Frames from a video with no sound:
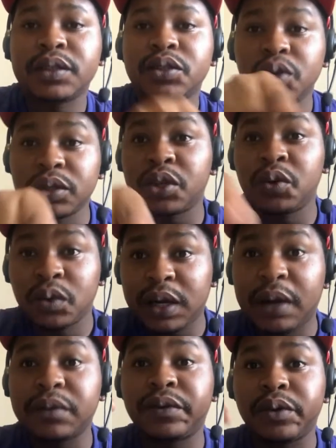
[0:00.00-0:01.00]
not look
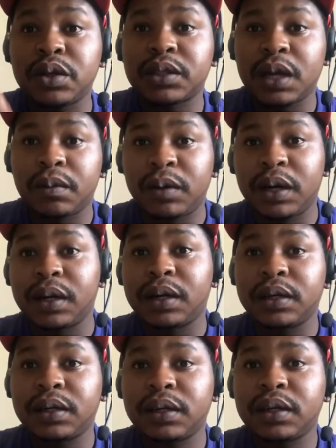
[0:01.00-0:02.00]
out for your stomach
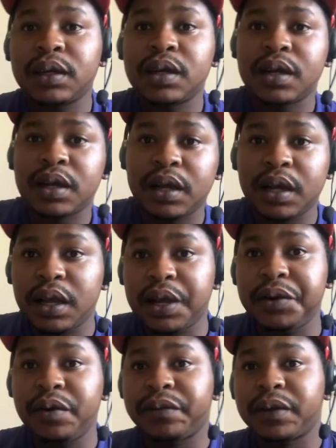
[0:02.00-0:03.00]

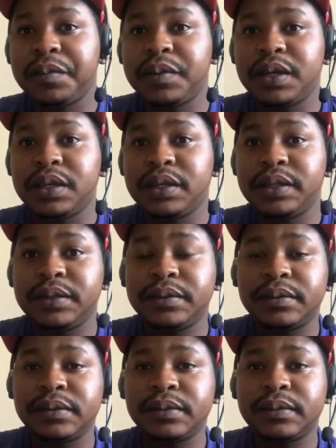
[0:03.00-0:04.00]
and your family.
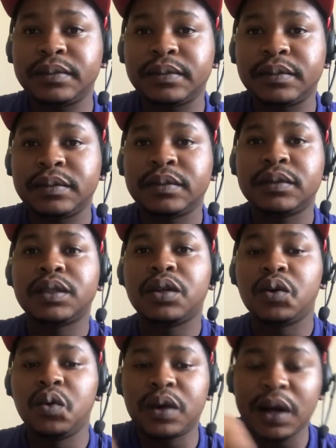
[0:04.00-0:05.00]

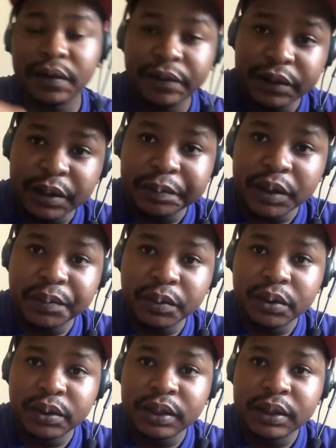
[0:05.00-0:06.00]
Look out for the
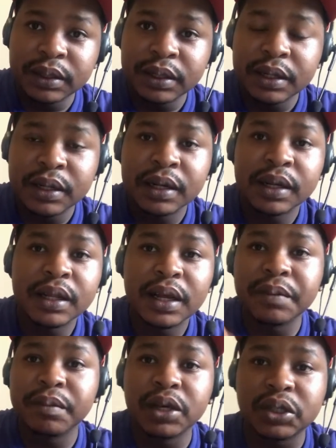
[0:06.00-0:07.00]
people
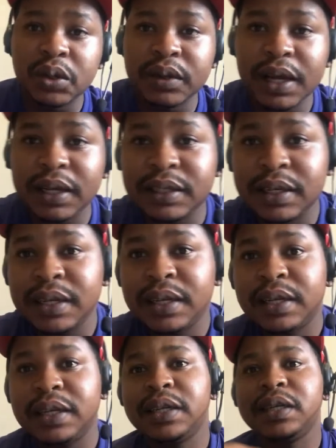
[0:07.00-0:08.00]
and make sure that
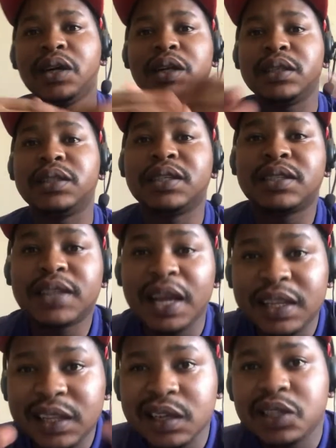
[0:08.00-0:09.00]
the
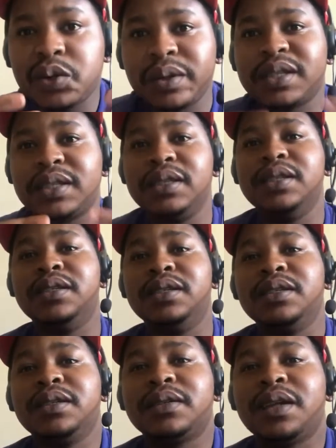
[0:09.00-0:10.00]
state resources
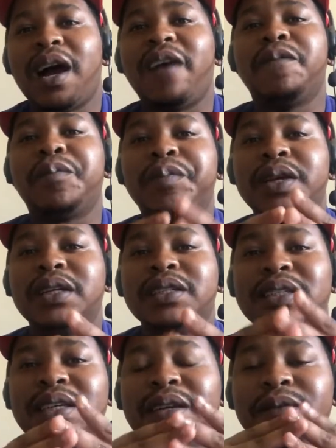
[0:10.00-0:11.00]
are being
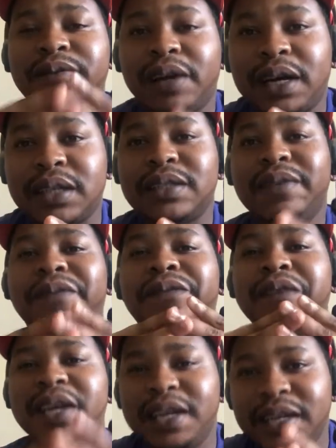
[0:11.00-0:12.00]
delivered
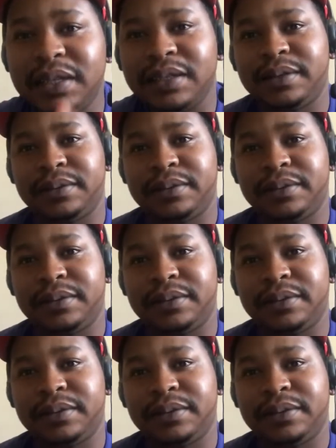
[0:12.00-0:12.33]
fairly.